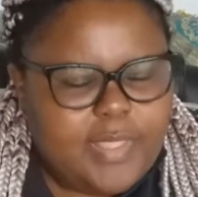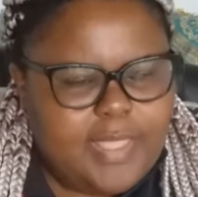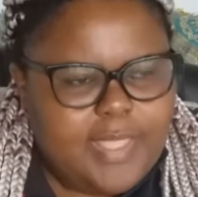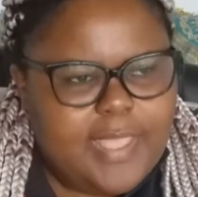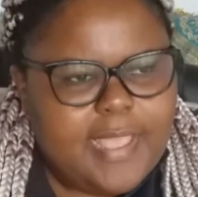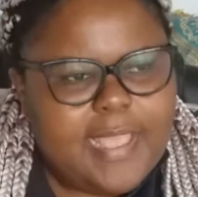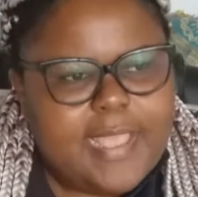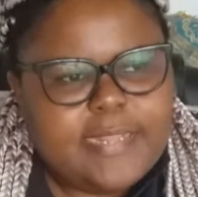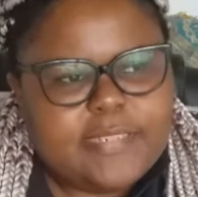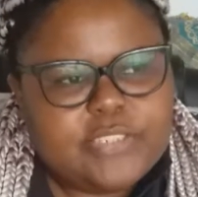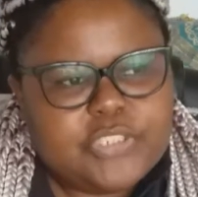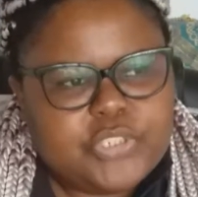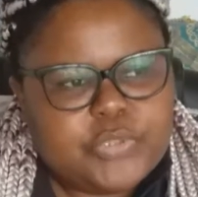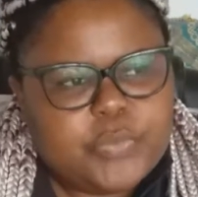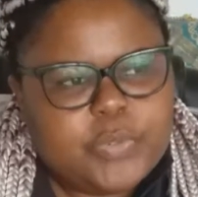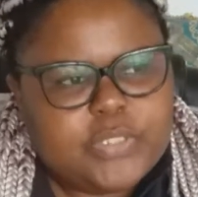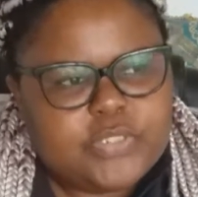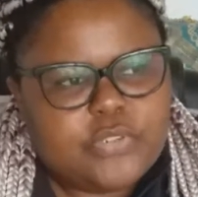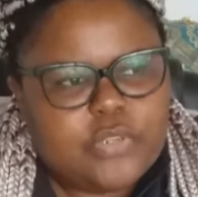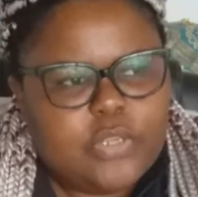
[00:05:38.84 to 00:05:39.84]
and
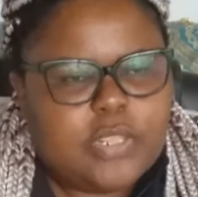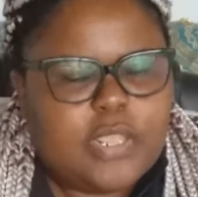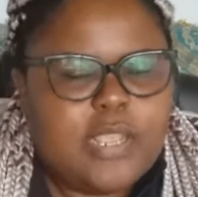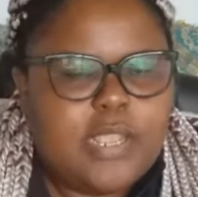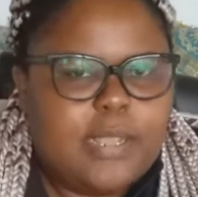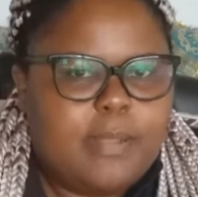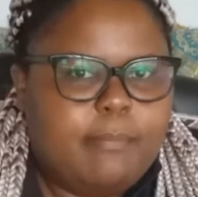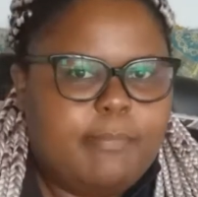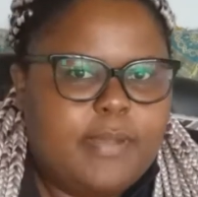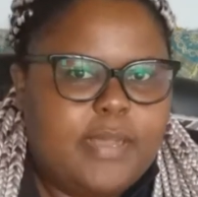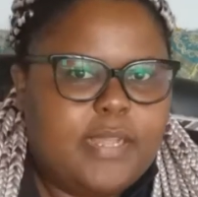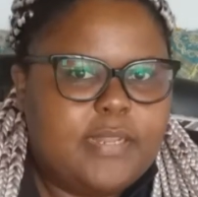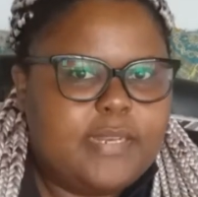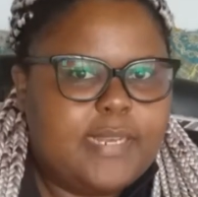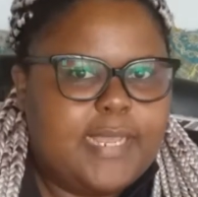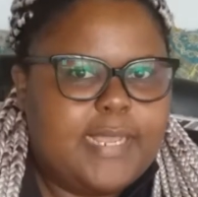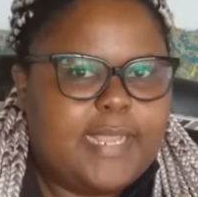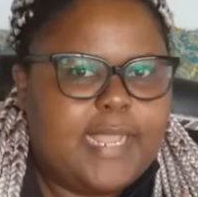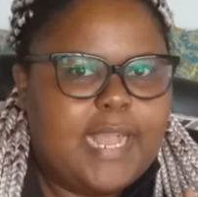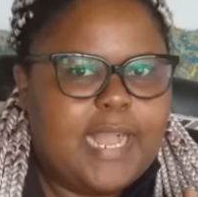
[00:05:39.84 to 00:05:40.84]
she was talking about
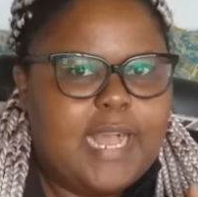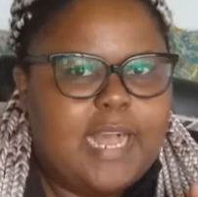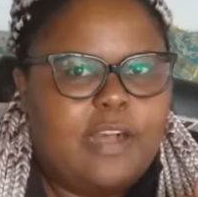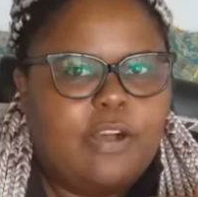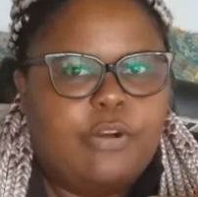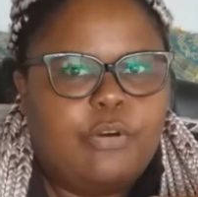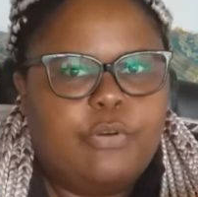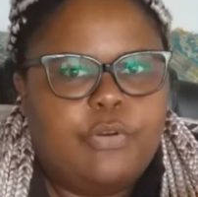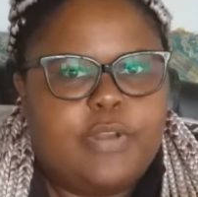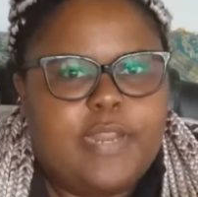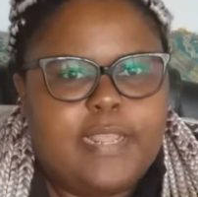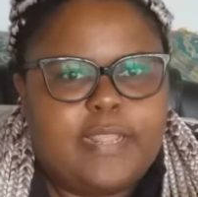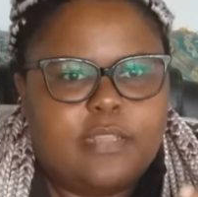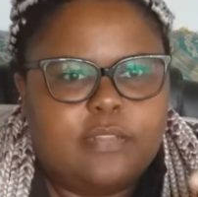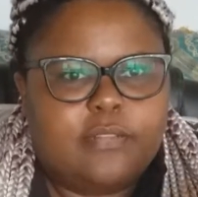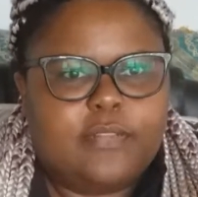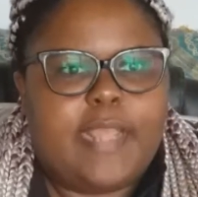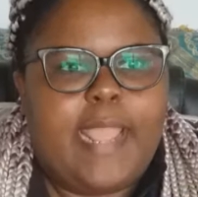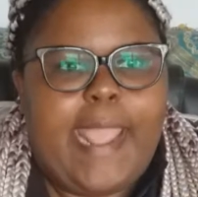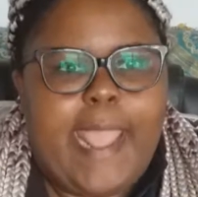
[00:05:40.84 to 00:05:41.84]
like how
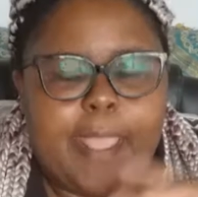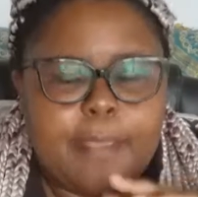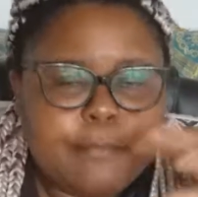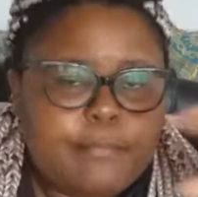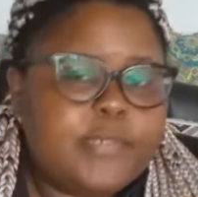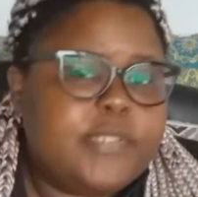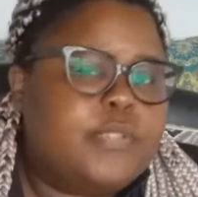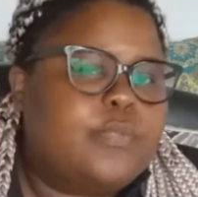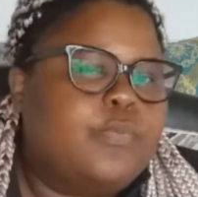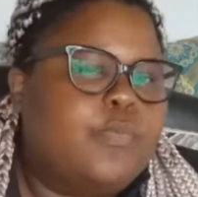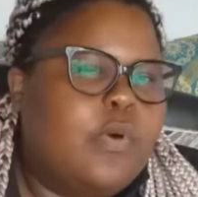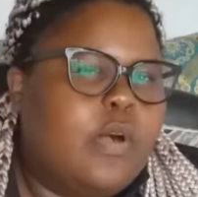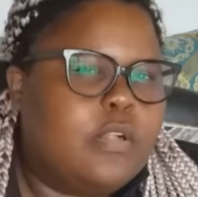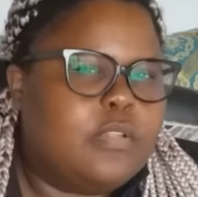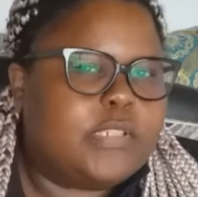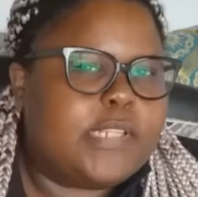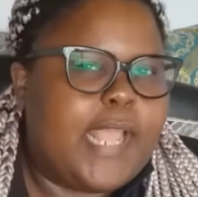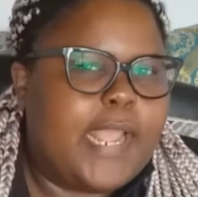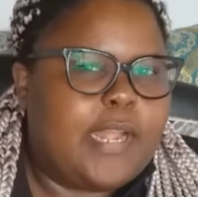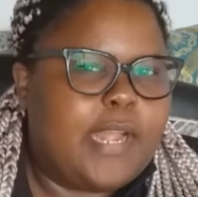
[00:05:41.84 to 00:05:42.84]
like the ableist
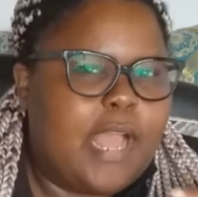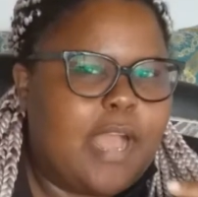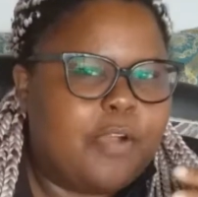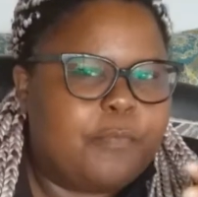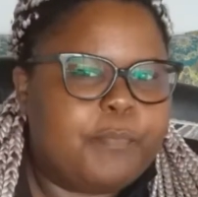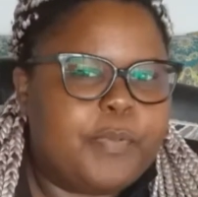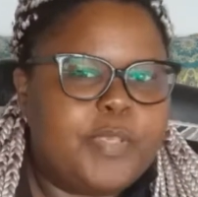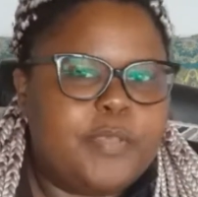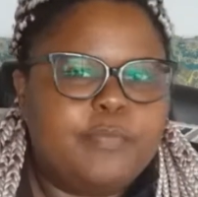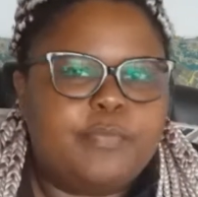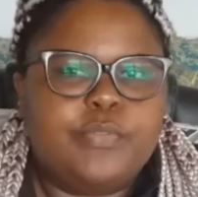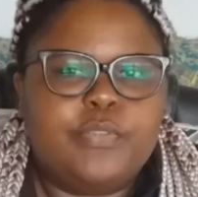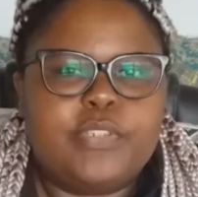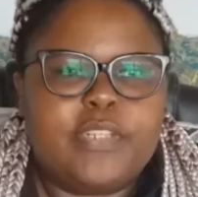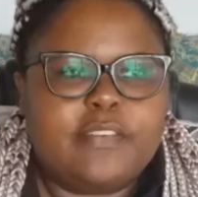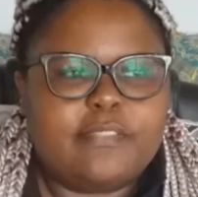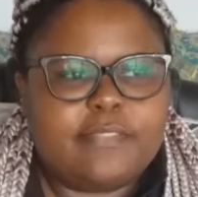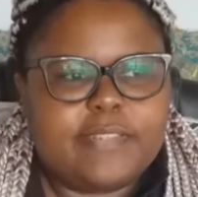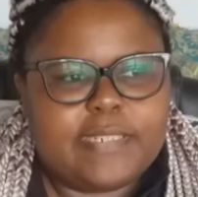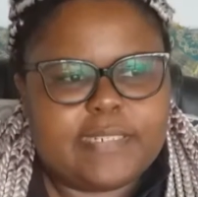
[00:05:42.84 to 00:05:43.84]
world and how people
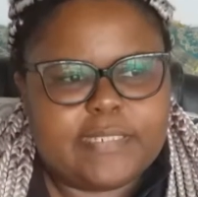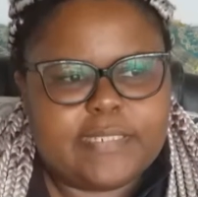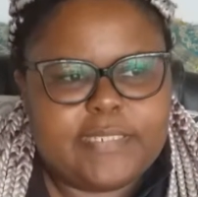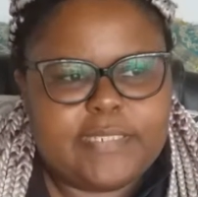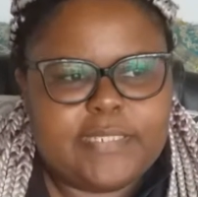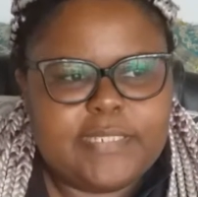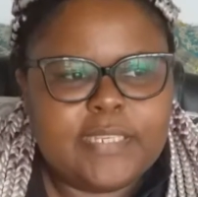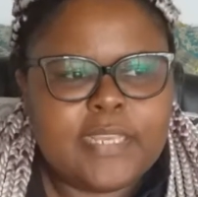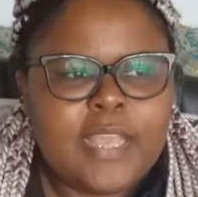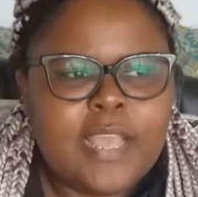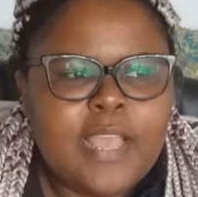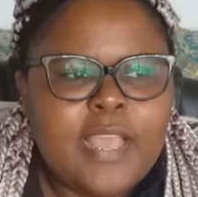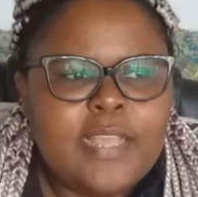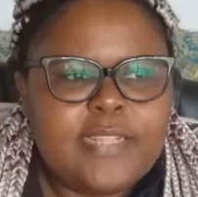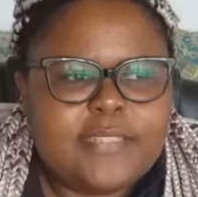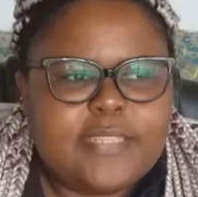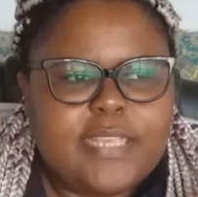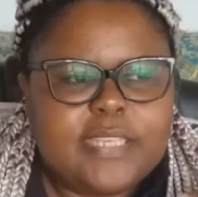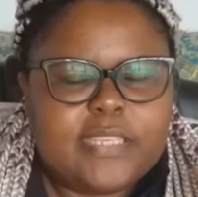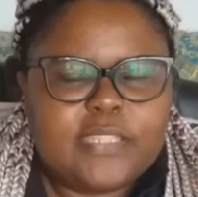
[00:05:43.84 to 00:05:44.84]
never really
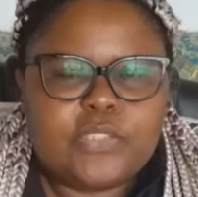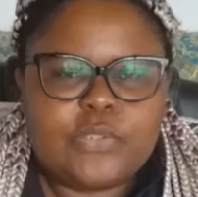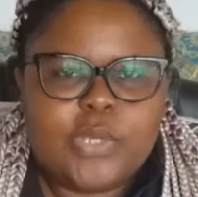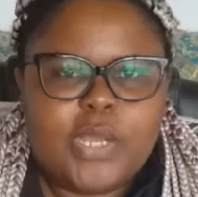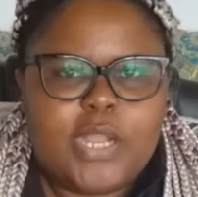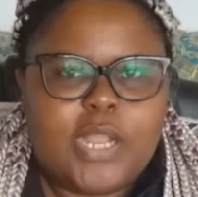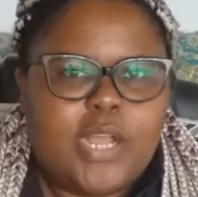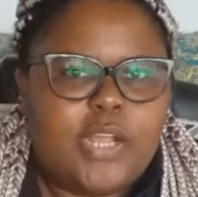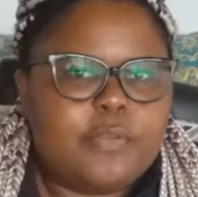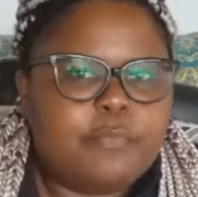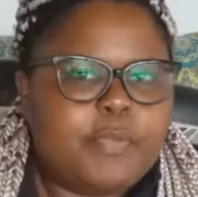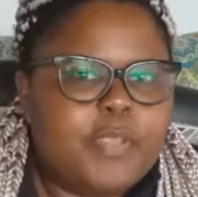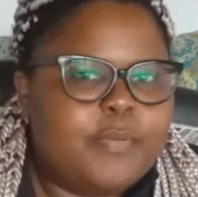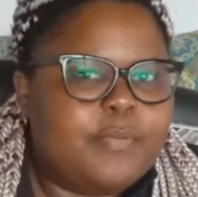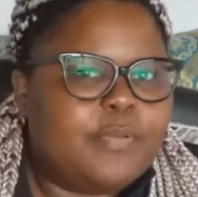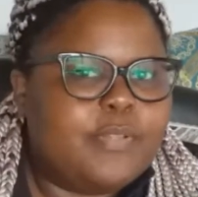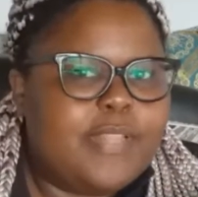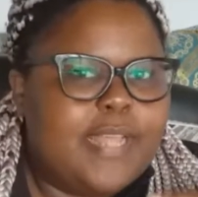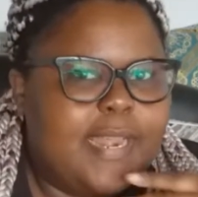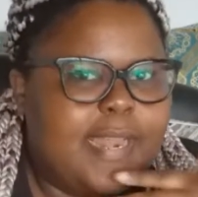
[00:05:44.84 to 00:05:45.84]
take into account
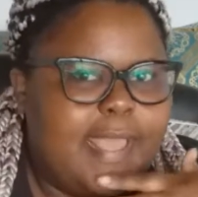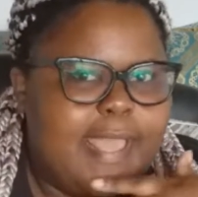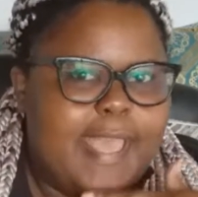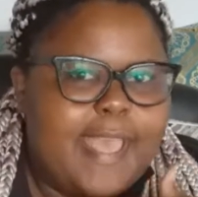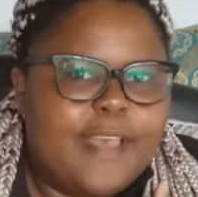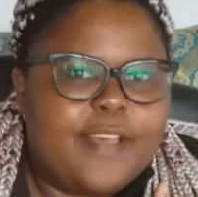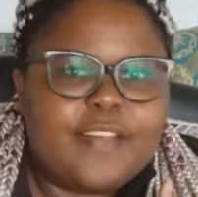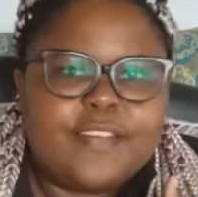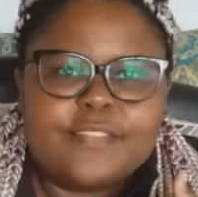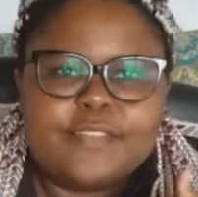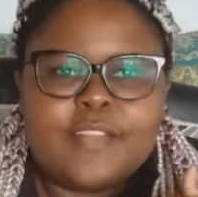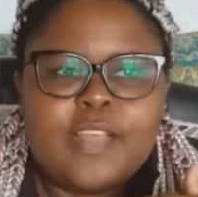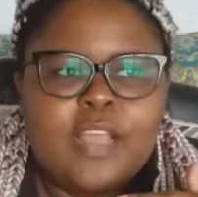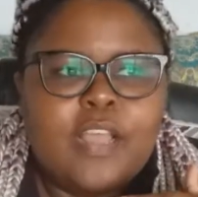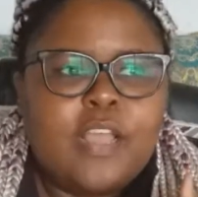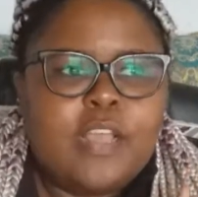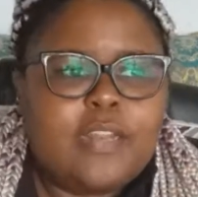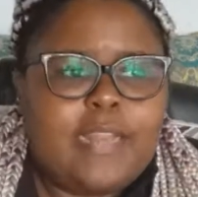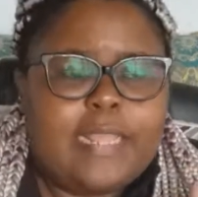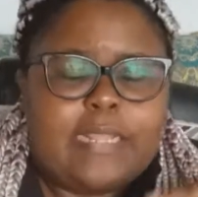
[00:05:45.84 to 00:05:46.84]
people that have
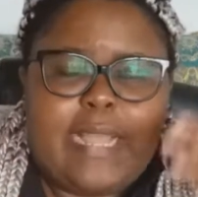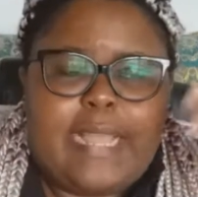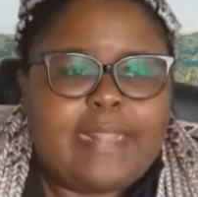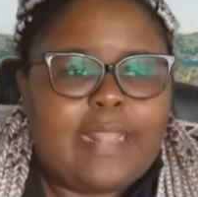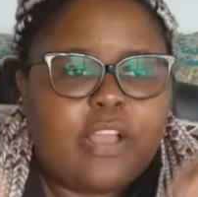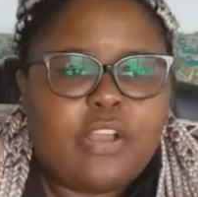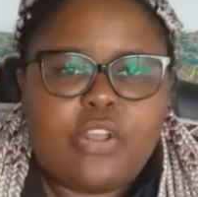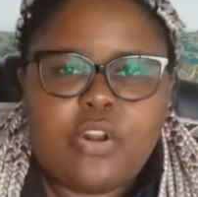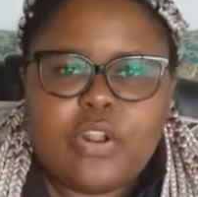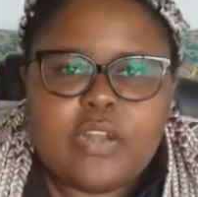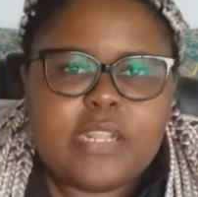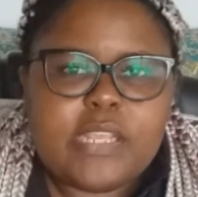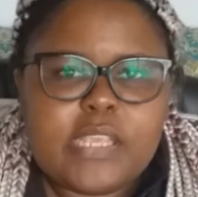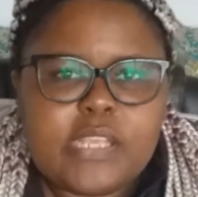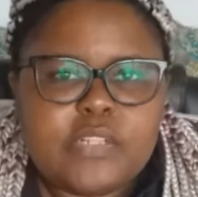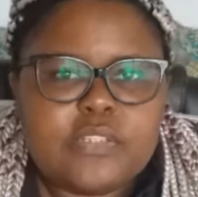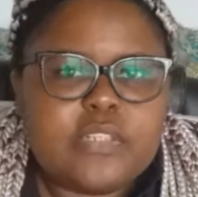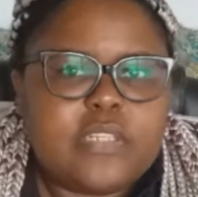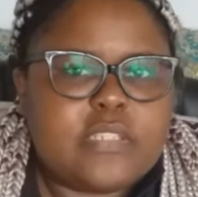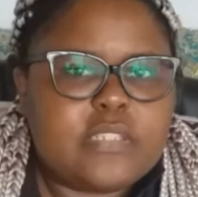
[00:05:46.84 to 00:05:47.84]
like either chronic
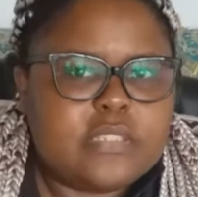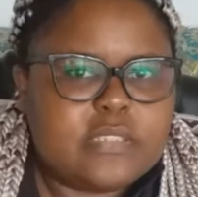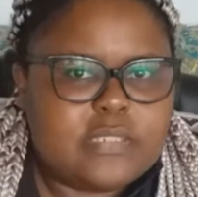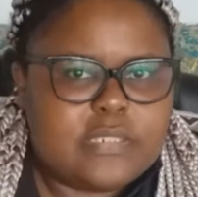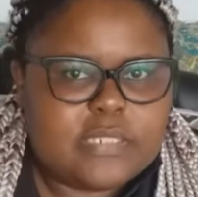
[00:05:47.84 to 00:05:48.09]
illnesses,